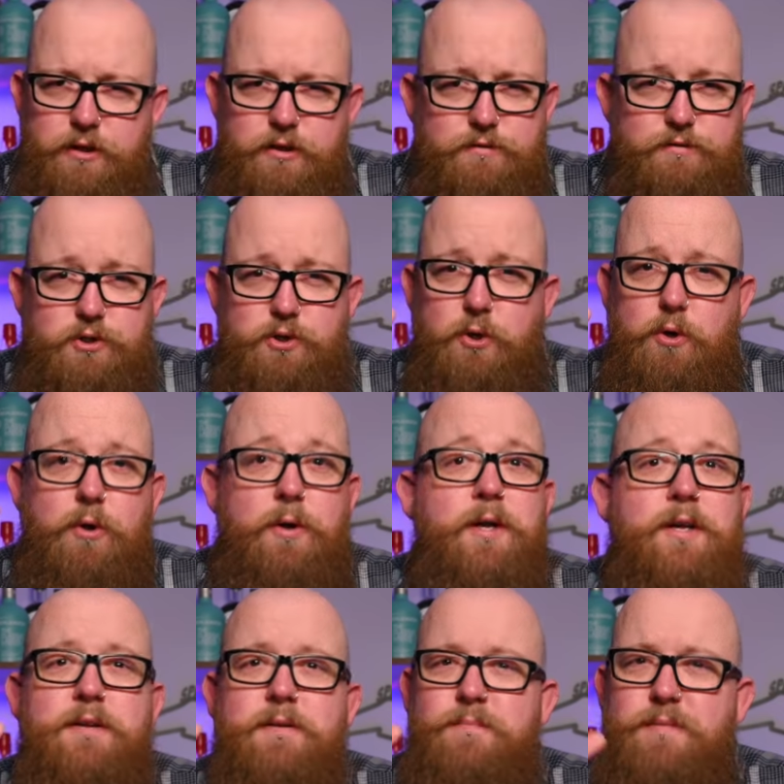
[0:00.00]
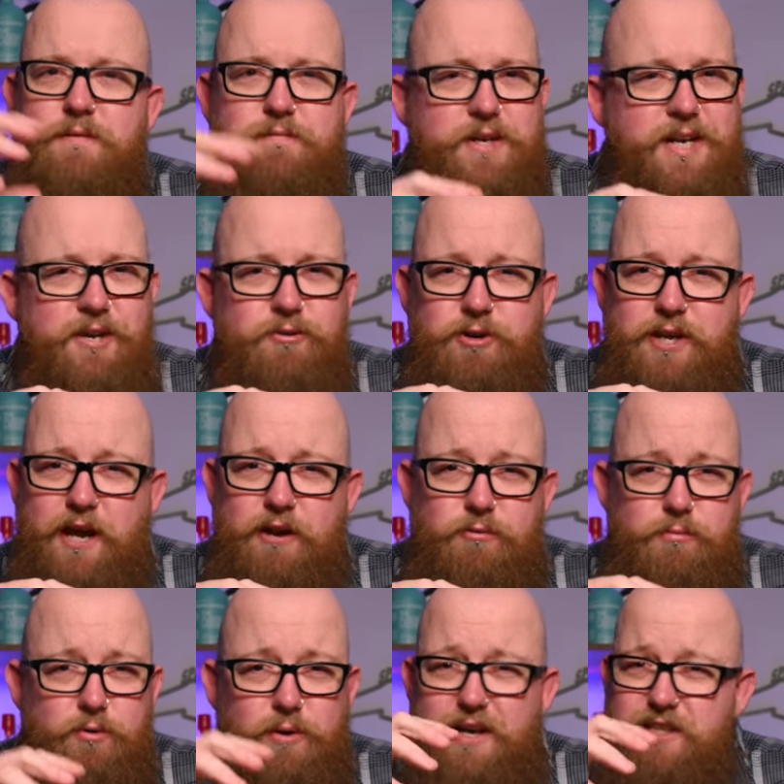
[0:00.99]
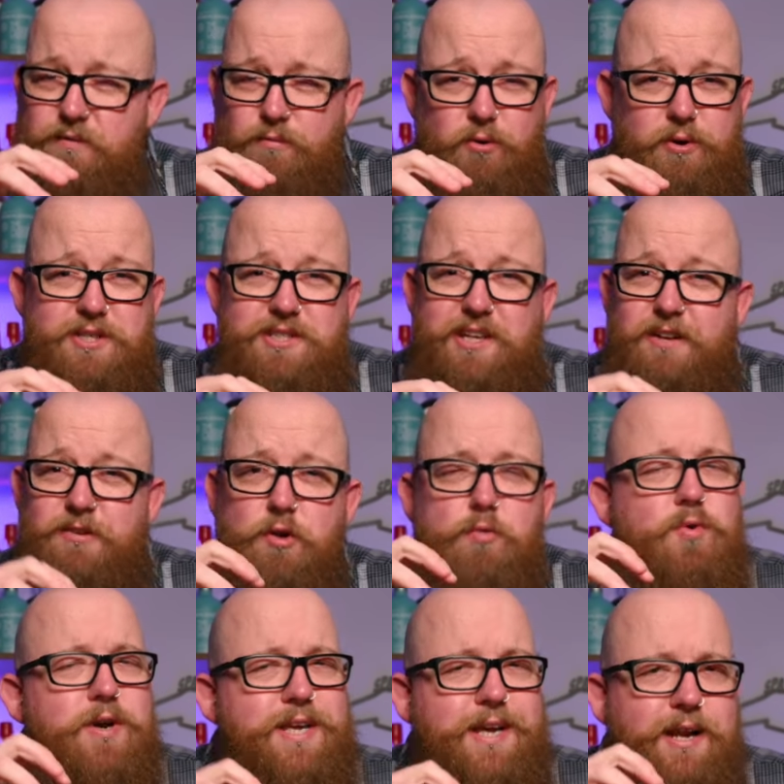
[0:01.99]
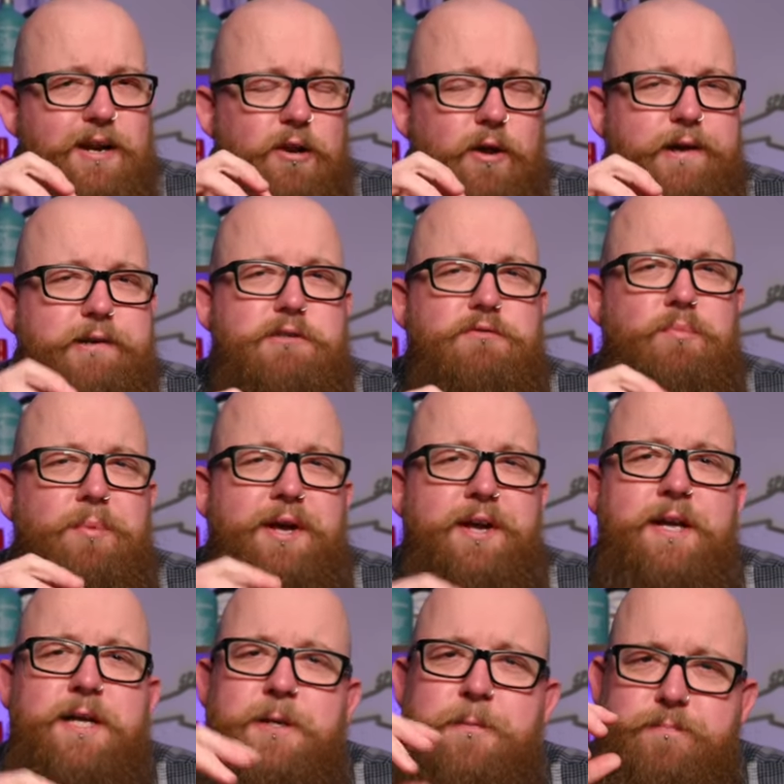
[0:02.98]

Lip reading: notes for sure. Vanilla and caramel, as I've already said, not really getting a lot else from it,